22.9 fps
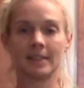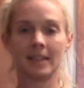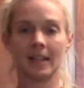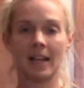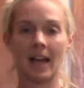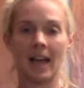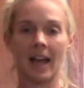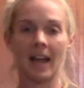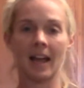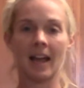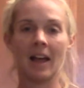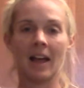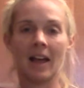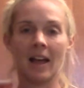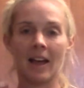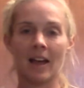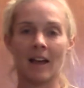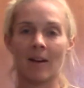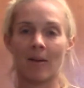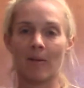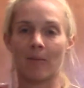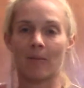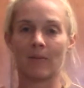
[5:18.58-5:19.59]
Okay,
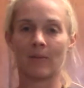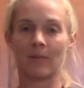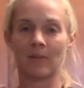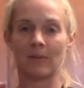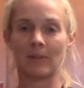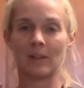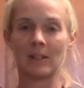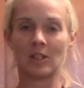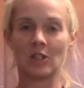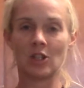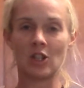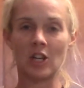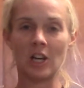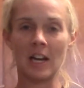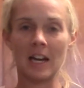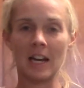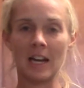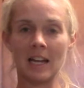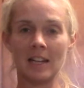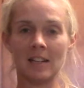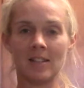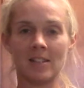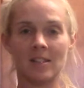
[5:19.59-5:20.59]

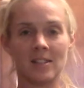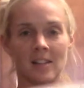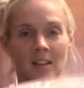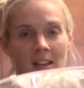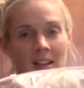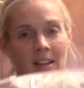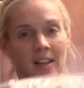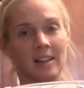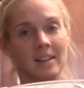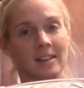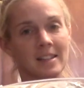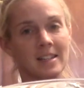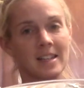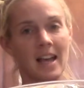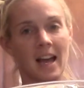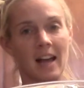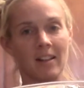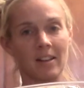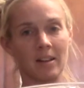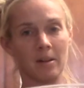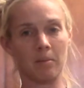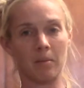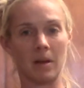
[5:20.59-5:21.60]
cheese,
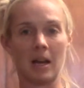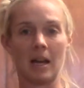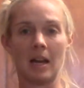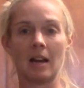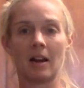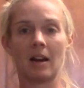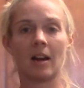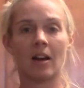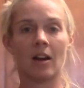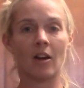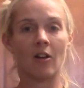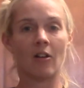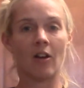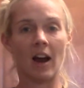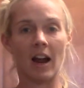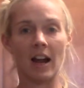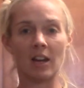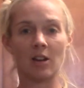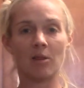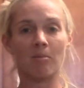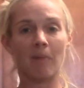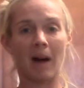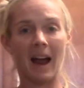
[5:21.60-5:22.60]
deli meat.
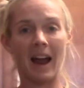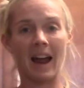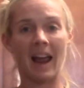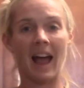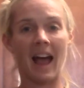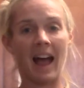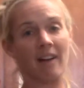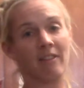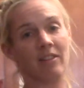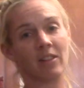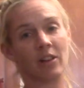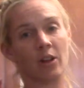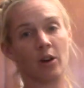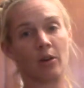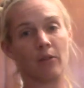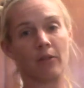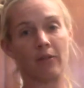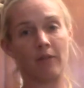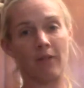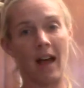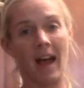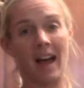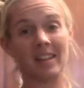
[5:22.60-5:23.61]
Right, you might have a little
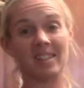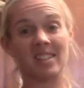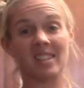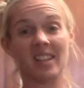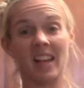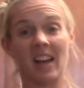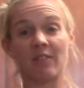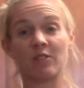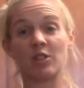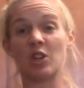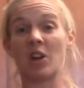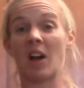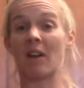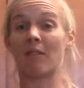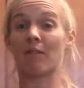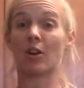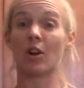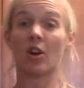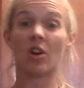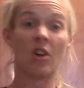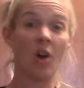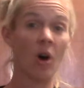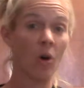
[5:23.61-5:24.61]
fats left, you have
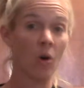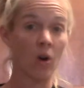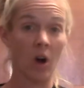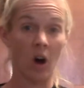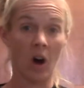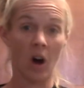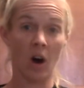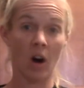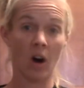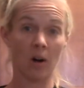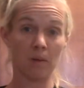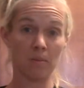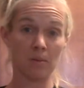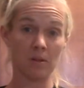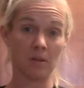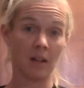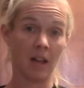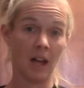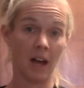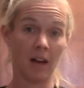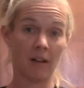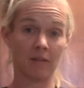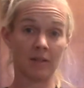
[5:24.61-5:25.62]
no carbs
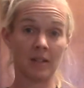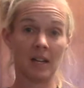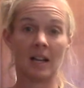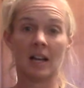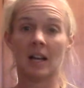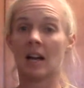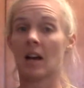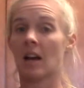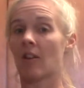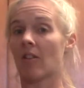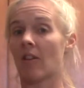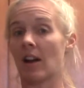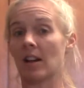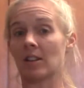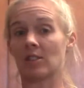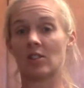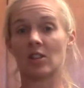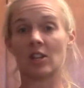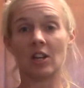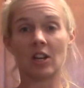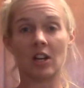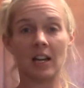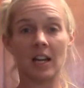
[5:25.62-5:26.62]
left. Right,
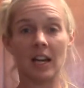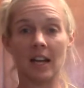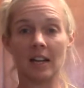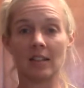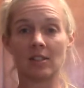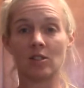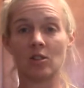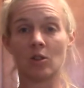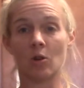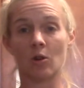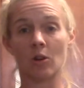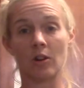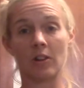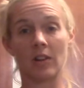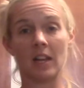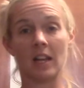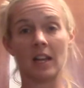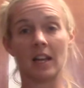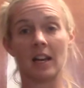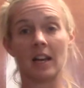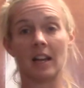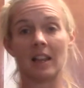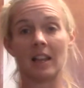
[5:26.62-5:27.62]
so you're getting toward
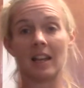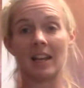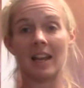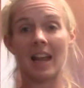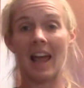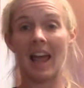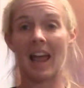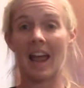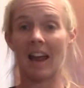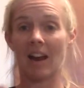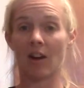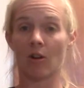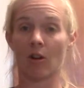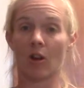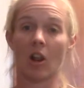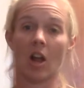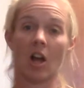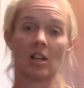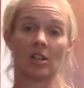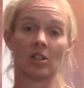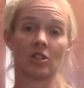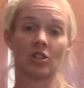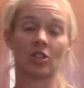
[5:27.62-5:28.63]
the end of the day or
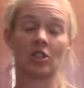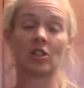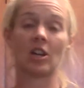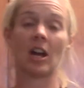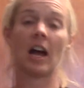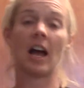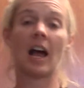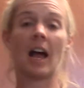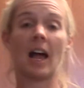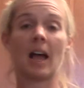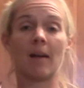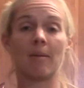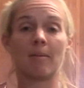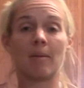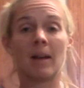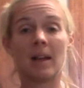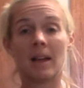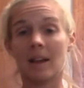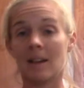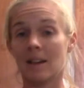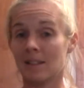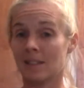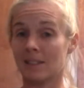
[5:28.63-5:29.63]
lunchtime,
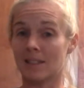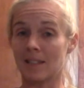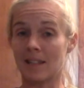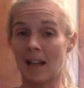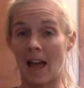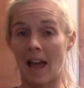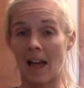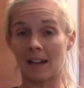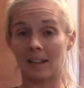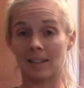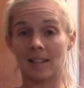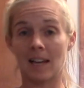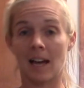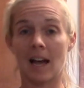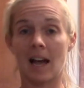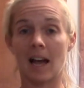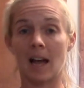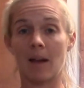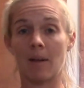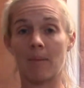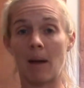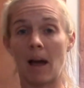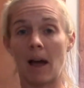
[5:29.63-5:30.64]
snack
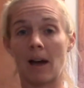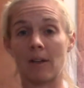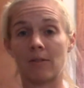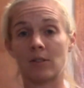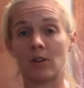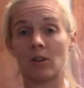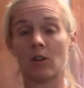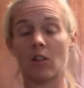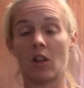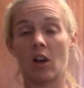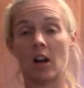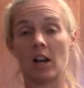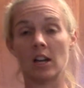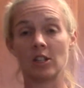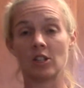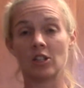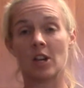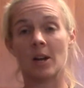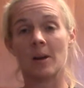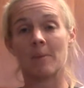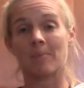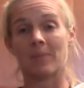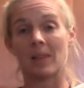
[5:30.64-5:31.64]
time, after lunch,
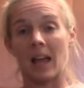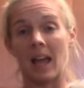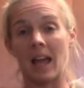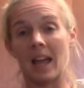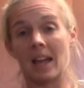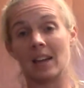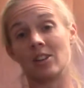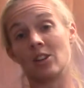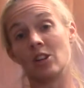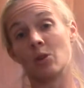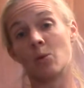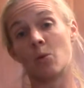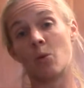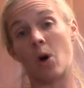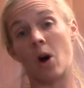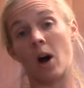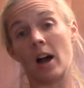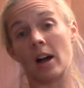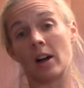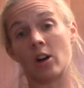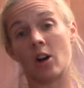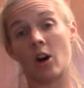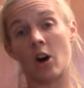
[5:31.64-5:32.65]
and you
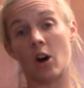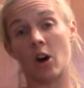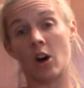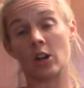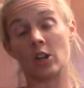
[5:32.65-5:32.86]
want